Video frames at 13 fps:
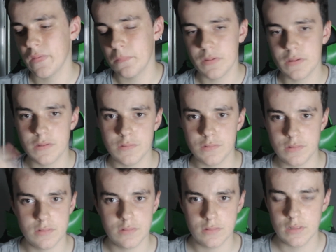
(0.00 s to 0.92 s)

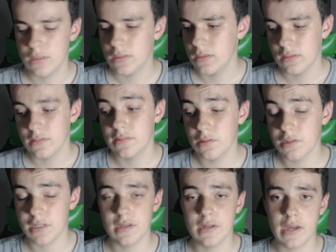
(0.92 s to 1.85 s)
because there's a lot
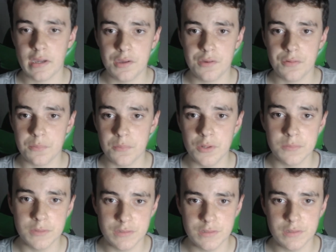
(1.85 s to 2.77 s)
of inaccurate
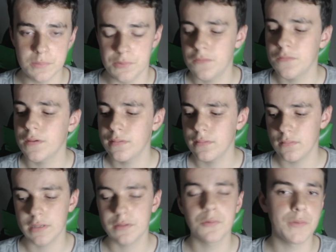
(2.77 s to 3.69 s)
moments in the movie,
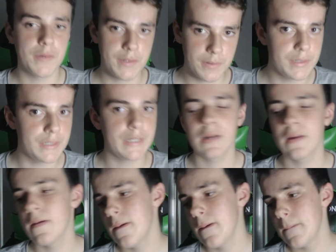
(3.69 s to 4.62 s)
like all the coding.
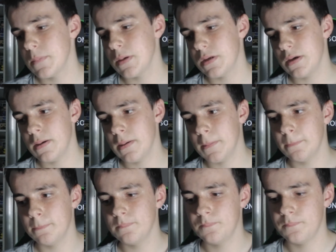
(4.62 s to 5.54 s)
But,
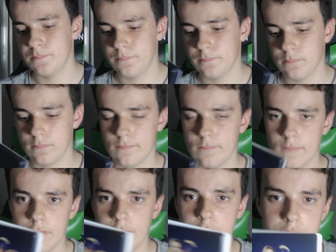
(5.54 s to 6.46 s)
um,
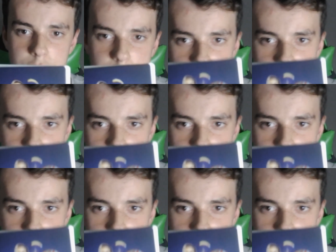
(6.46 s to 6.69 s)
yes.